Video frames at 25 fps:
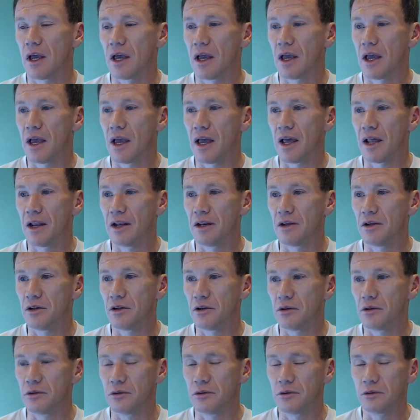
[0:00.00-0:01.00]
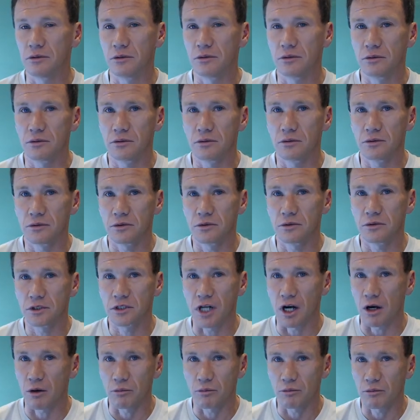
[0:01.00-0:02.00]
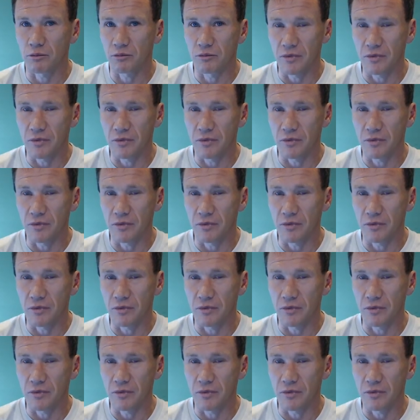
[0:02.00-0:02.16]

And you start